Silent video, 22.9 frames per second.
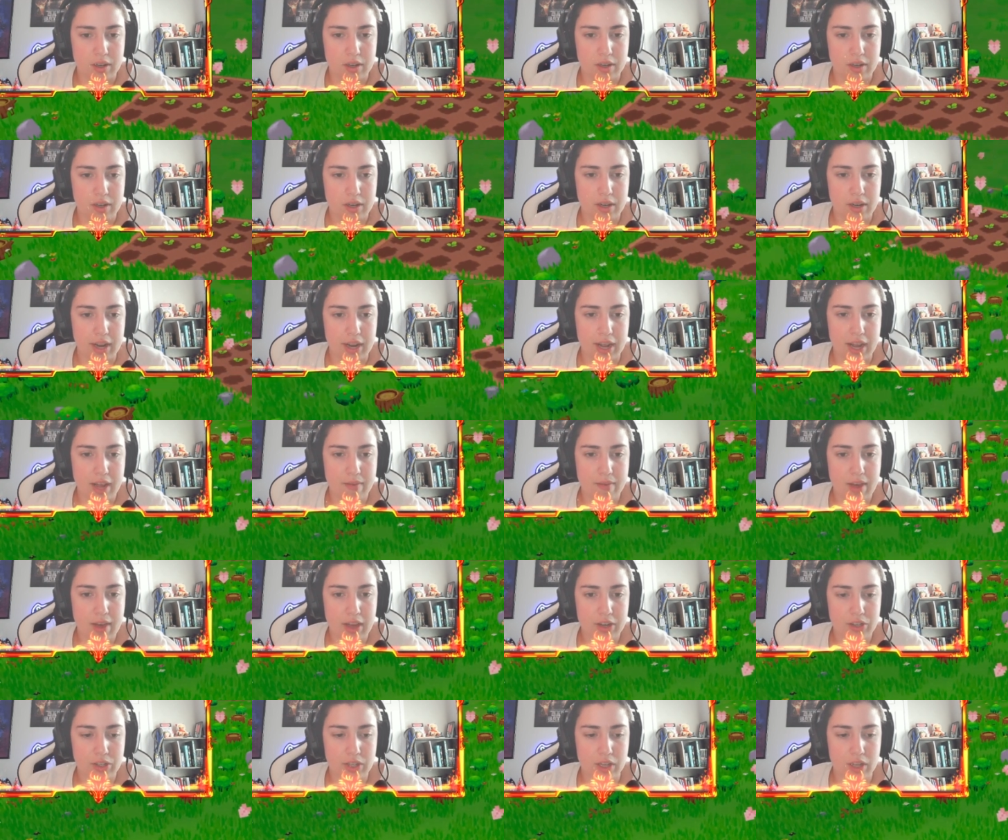Alright, I'm
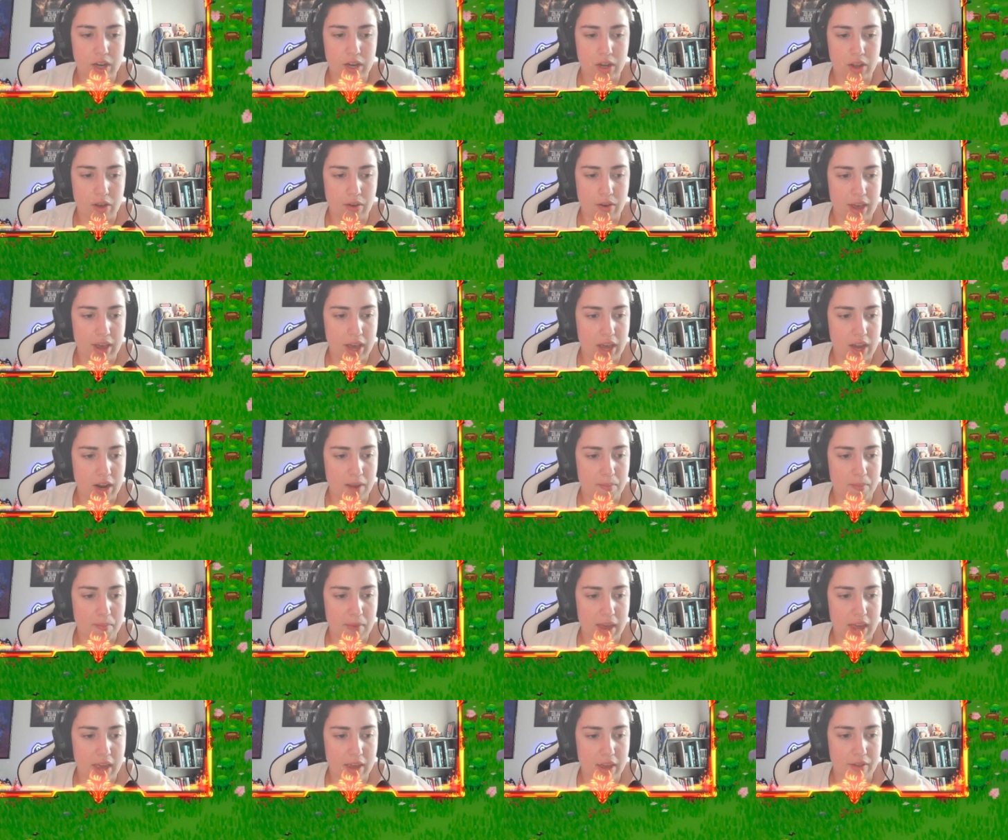actually going to go ahead and
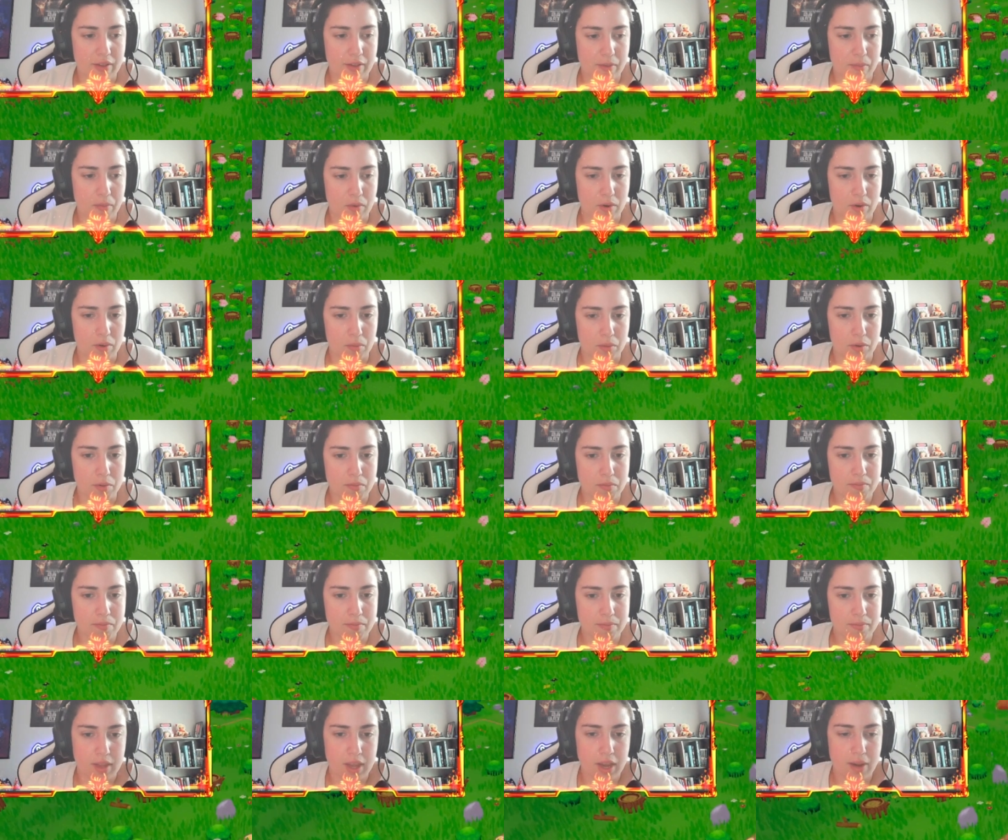make some more room.
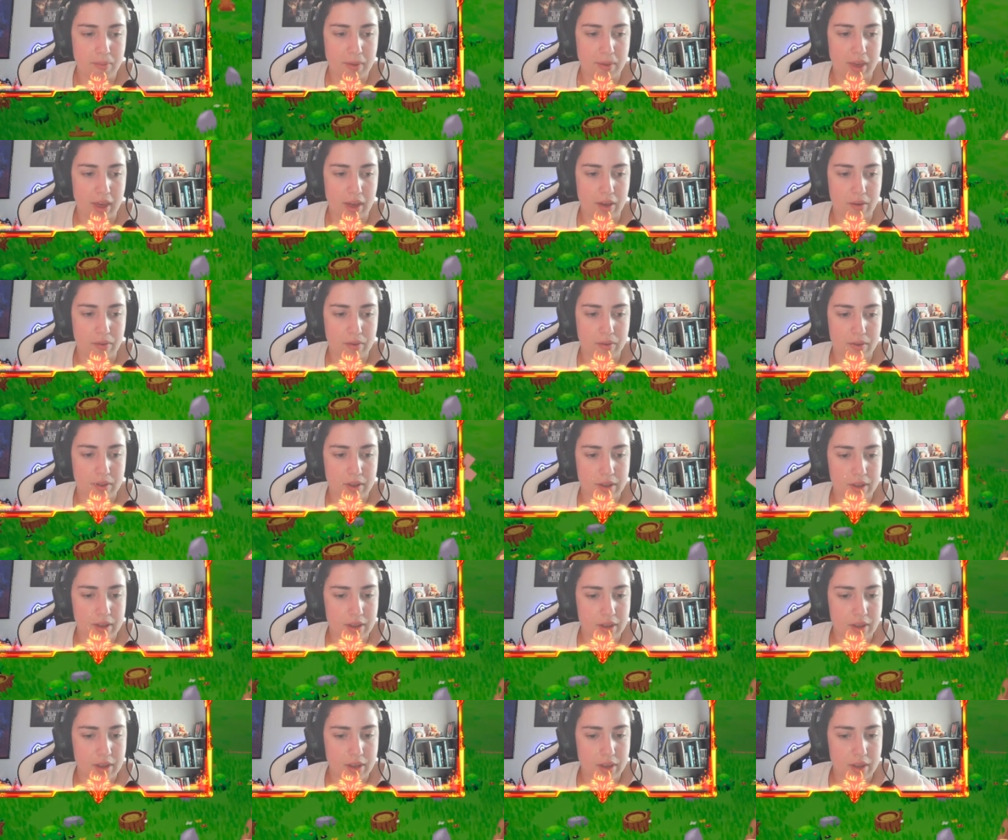There we go.
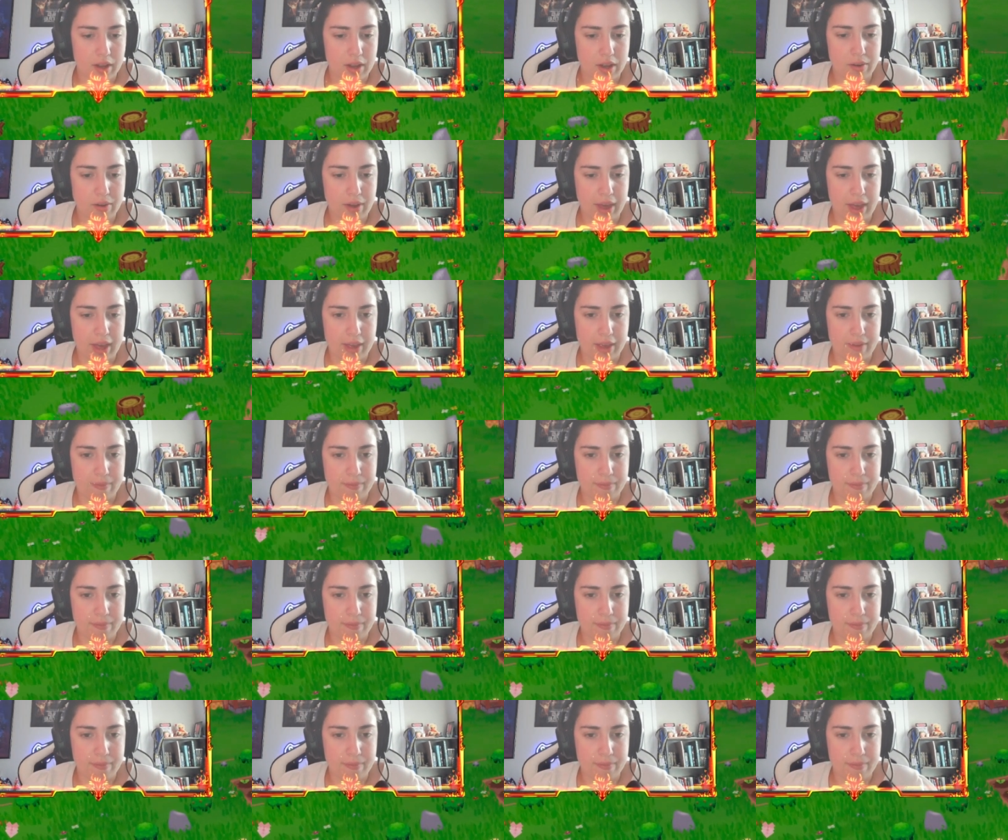Okay.